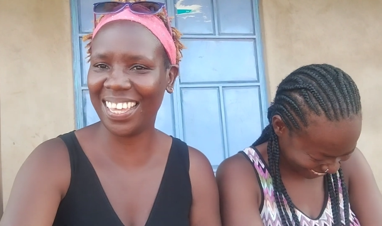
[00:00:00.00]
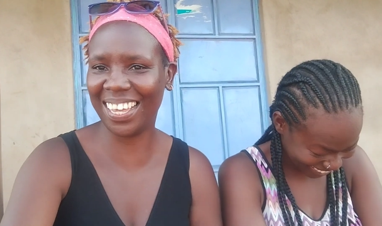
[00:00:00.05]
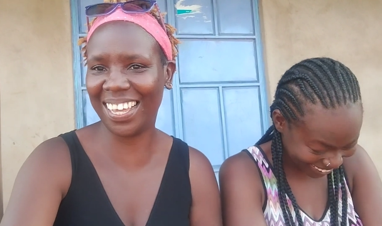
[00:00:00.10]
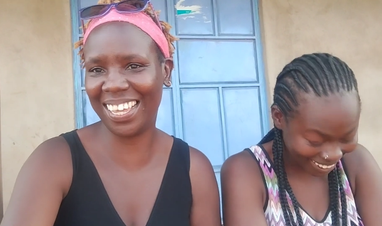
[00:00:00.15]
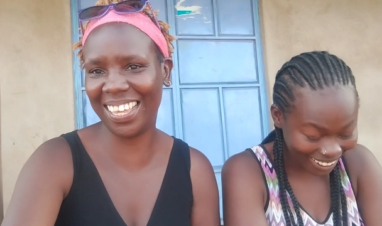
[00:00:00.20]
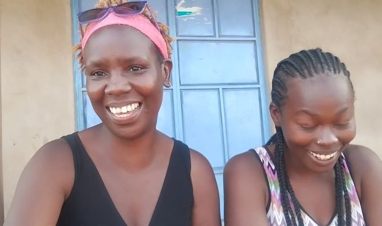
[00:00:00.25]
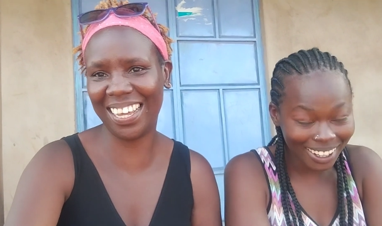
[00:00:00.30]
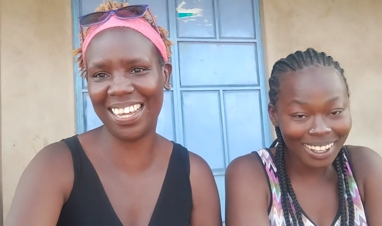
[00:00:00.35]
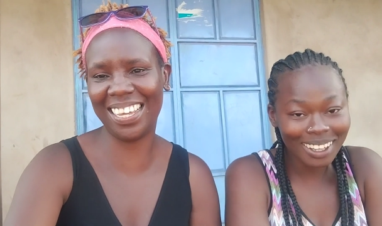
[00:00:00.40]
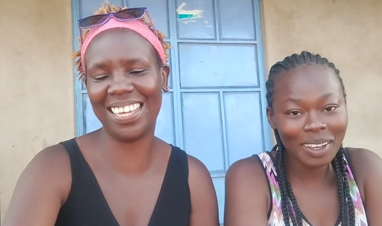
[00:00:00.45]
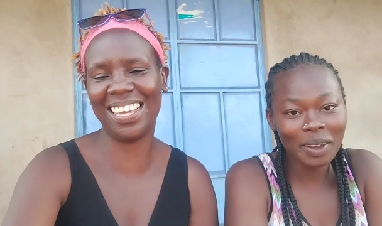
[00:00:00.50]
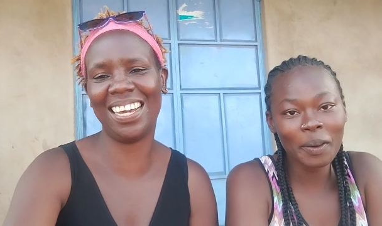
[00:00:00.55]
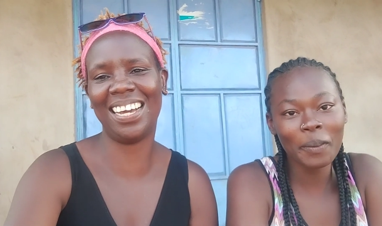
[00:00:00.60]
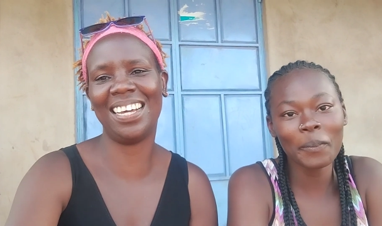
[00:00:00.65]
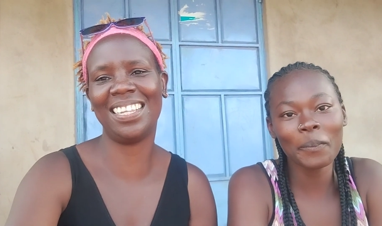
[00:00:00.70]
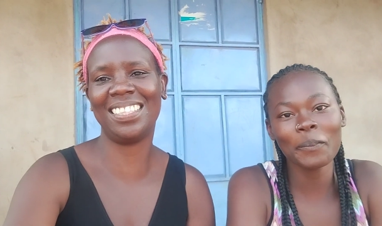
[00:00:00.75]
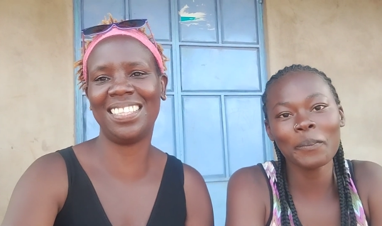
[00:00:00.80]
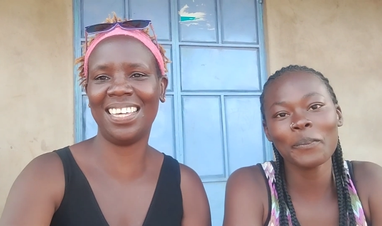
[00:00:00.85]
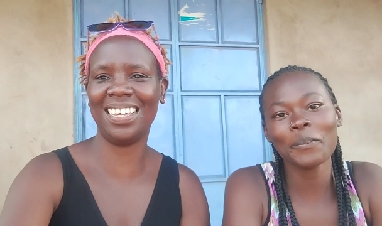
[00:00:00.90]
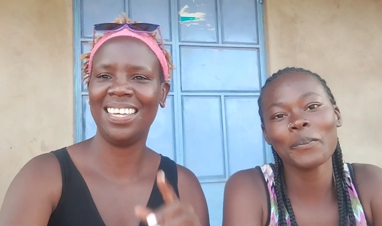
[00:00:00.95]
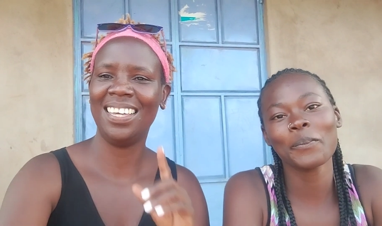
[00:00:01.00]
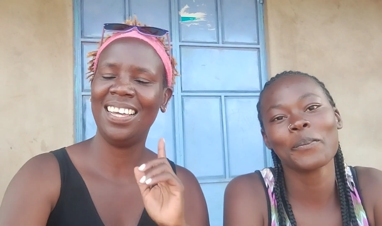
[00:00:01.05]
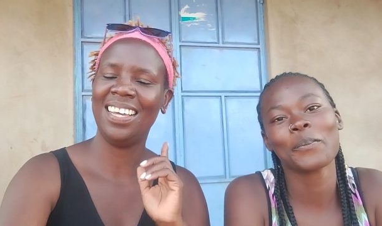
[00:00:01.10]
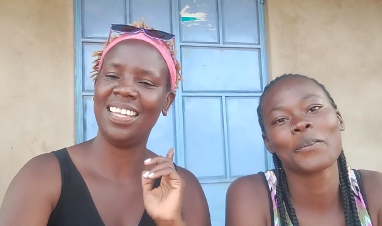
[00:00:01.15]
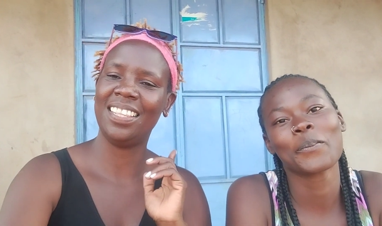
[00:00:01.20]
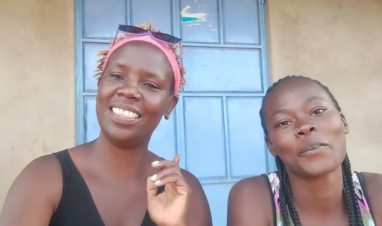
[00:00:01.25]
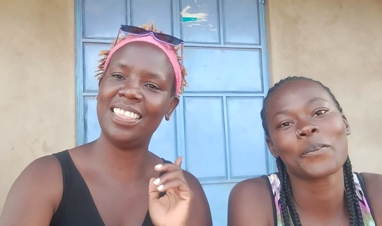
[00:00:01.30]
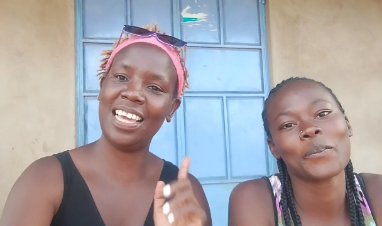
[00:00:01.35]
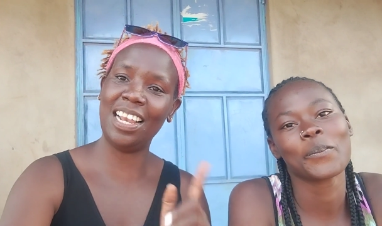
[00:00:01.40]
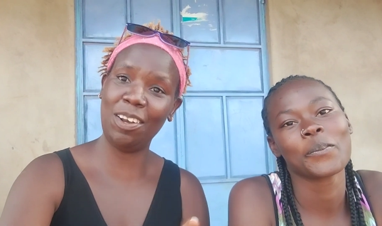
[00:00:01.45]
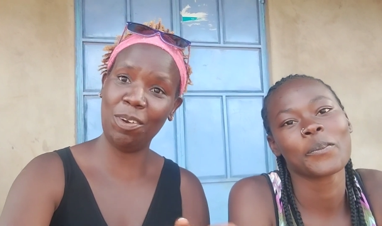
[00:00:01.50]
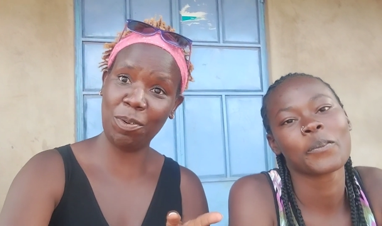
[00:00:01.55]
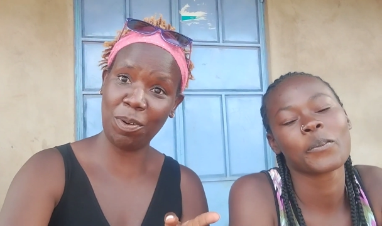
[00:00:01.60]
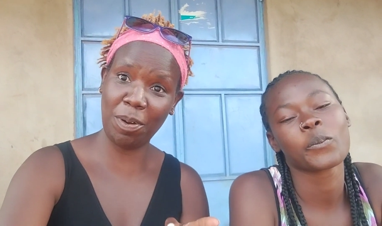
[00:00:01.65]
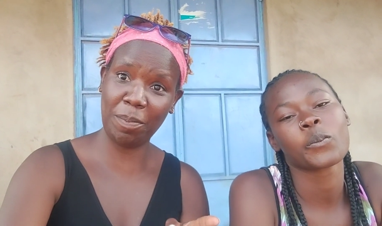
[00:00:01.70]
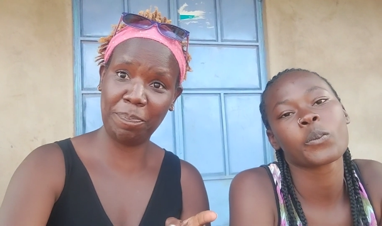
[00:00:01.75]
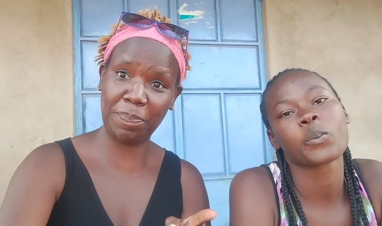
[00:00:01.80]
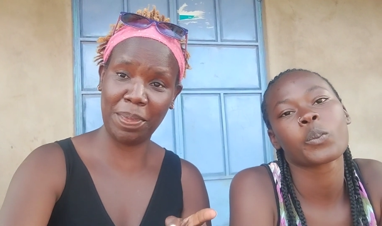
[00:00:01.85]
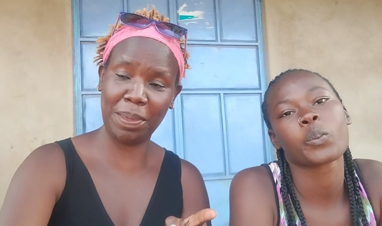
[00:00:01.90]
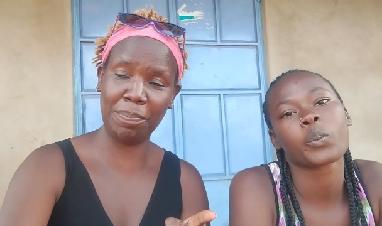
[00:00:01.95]
Speaker 1: yeah, yeah, yeah. The, the
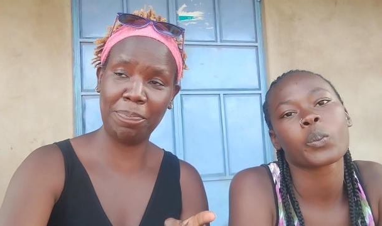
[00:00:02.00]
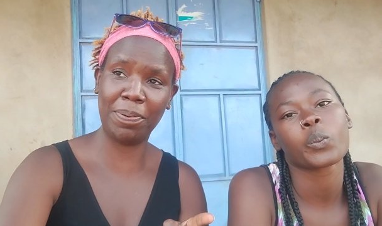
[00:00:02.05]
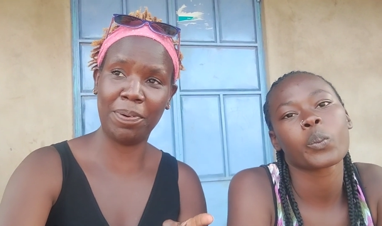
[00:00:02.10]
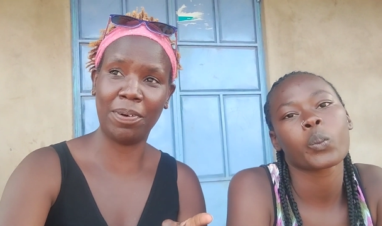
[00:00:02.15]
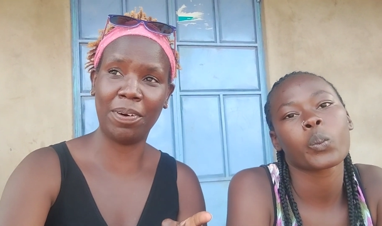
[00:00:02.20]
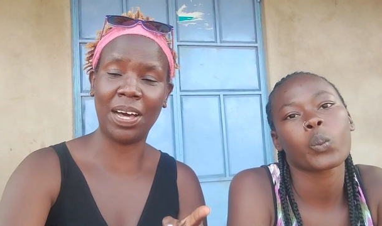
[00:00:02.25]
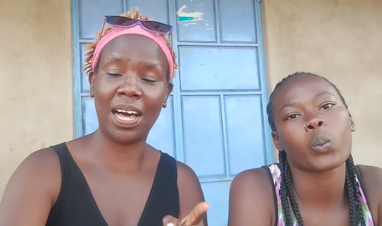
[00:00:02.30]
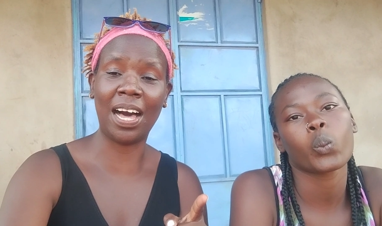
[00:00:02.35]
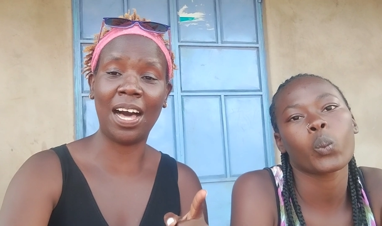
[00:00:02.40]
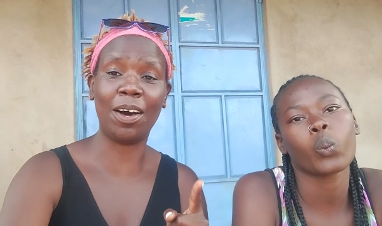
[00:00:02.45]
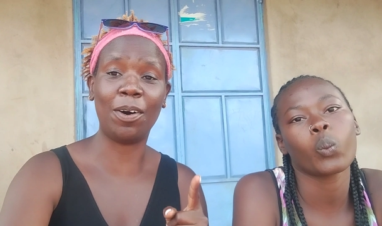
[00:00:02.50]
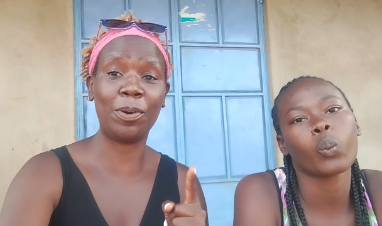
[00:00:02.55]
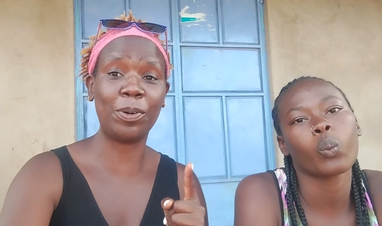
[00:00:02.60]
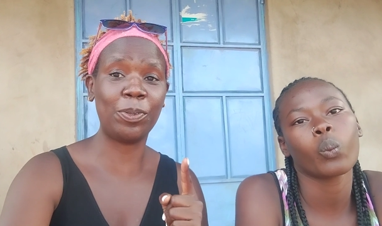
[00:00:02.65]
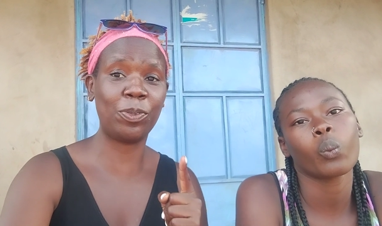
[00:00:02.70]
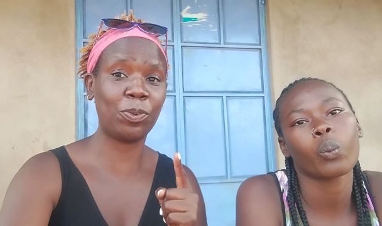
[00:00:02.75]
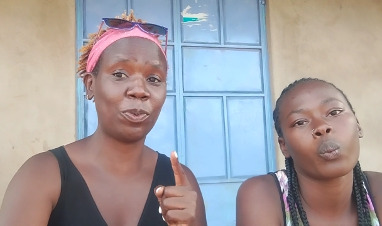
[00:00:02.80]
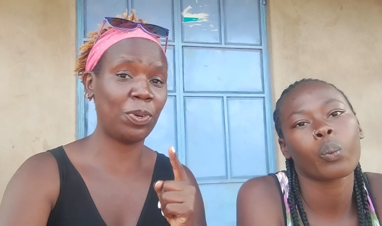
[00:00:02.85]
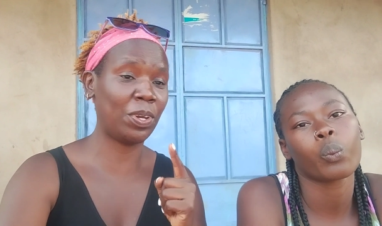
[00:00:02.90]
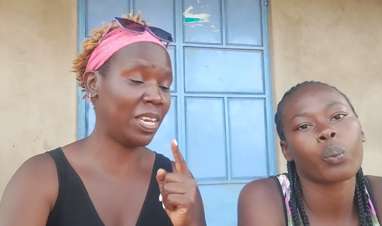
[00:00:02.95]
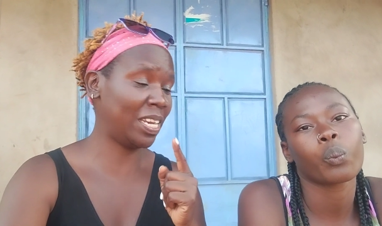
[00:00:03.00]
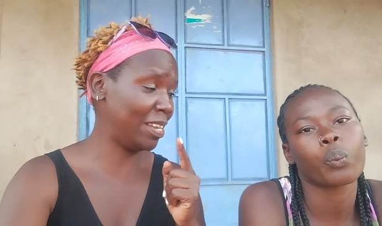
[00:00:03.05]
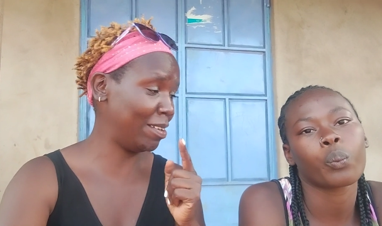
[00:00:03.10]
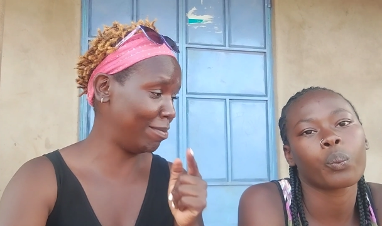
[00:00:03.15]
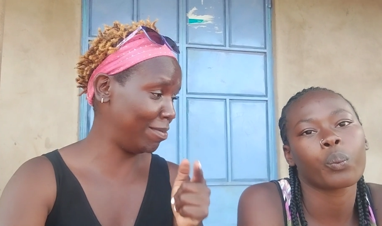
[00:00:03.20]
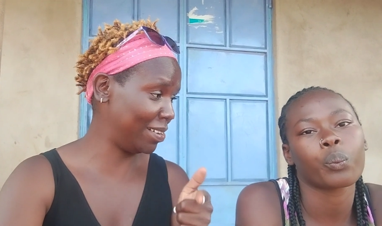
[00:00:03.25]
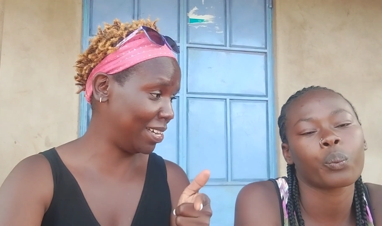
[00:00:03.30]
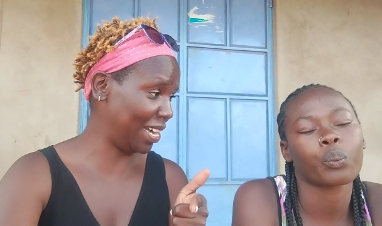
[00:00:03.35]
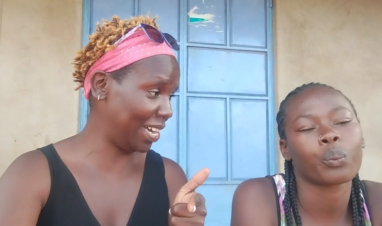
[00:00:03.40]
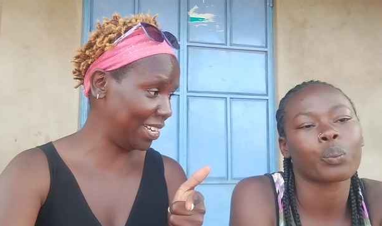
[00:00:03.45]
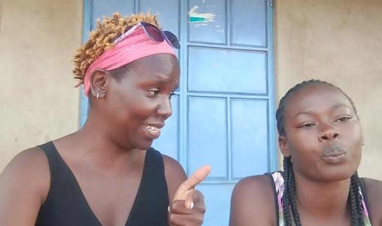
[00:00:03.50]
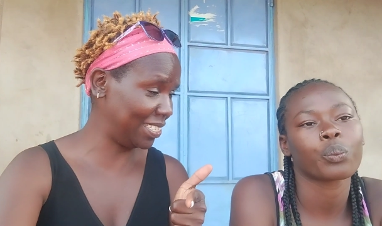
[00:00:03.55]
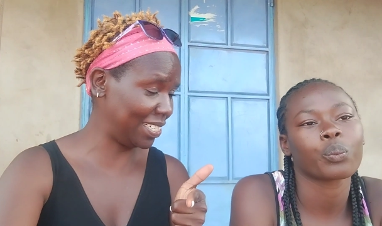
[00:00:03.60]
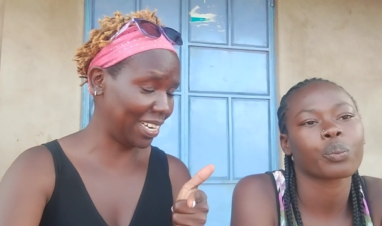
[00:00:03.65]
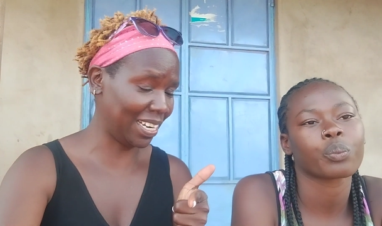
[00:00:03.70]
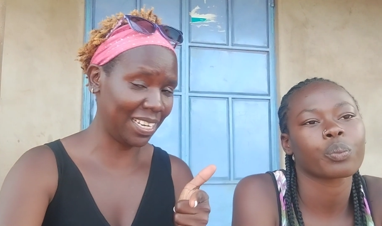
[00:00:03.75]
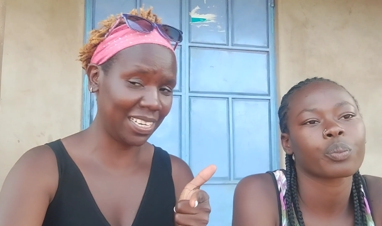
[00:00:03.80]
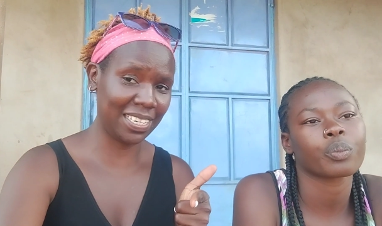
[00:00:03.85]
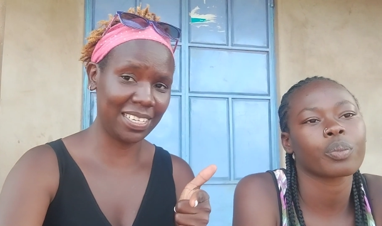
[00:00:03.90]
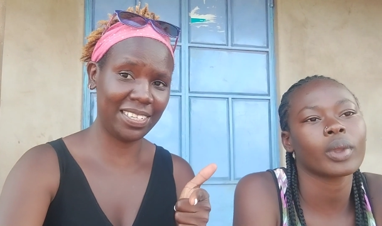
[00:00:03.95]
Luo people are also in
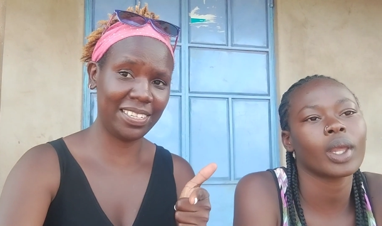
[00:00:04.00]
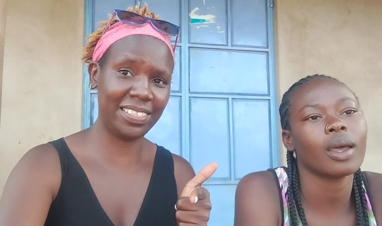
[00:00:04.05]
Uganda.